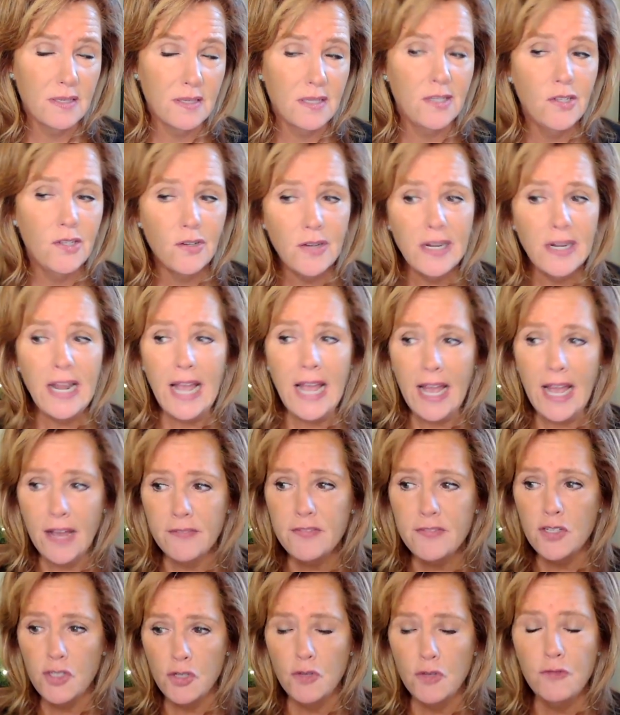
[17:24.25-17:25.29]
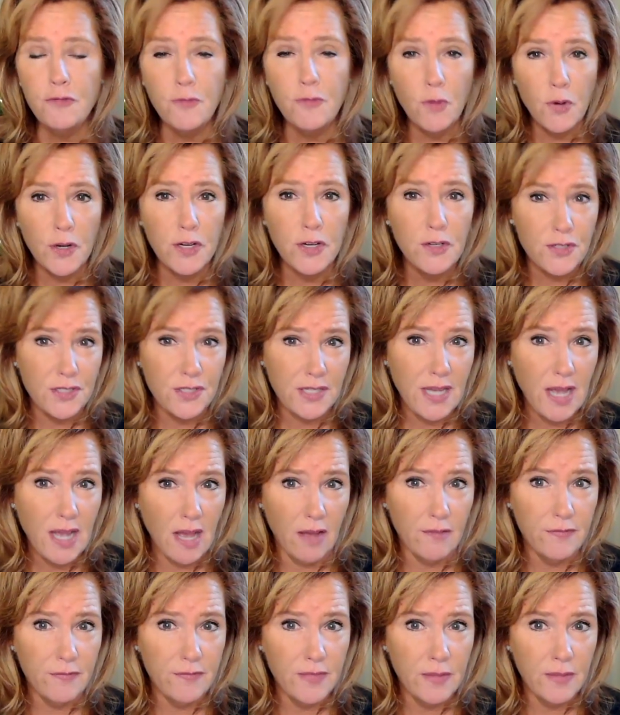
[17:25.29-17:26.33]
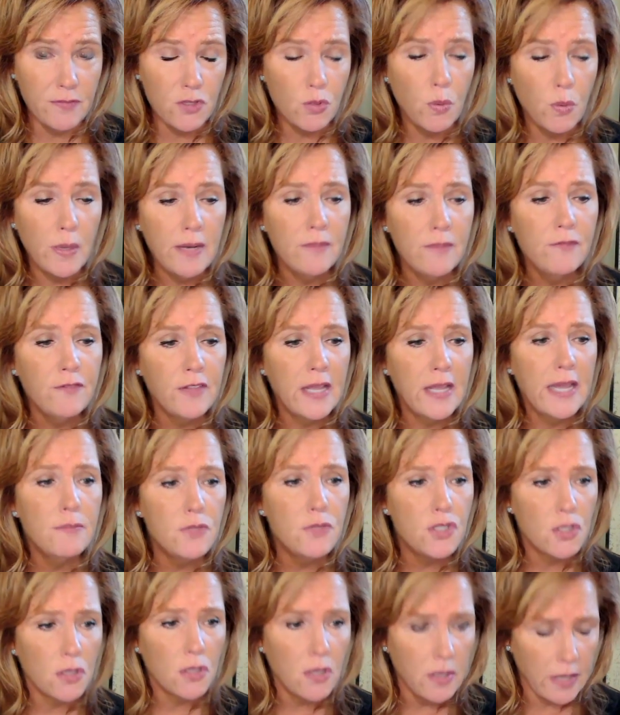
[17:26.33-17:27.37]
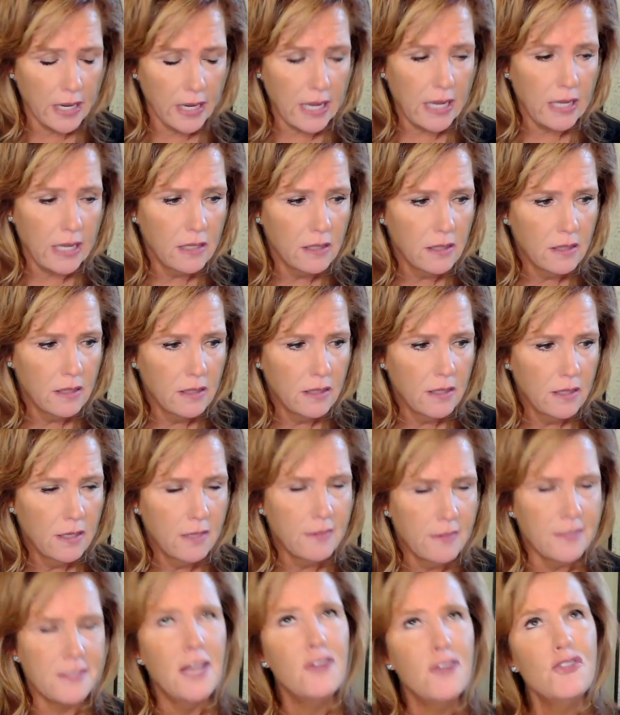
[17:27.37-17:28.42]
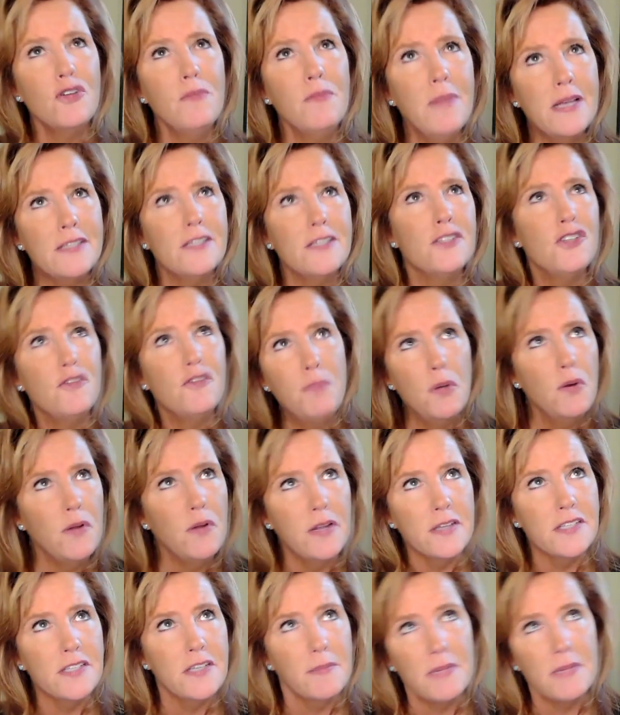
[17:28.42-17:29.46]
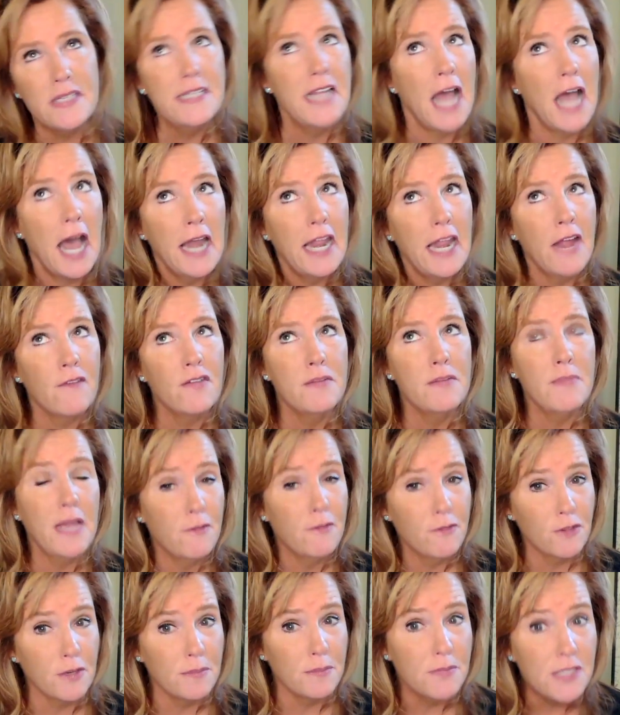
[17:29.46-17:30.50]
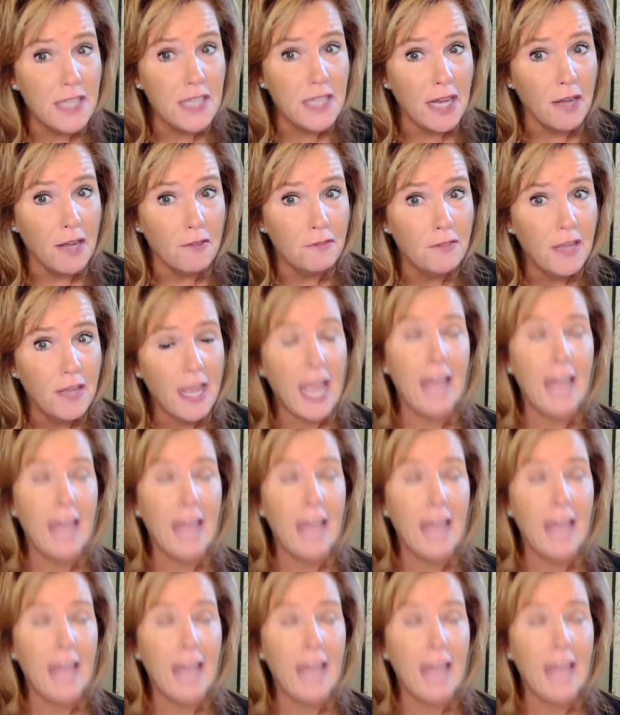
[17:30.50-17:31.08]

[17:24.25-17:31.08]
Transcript: You're going to have to do for yourself. The twin flame journey, the central message of Buddhism is not every man for himself.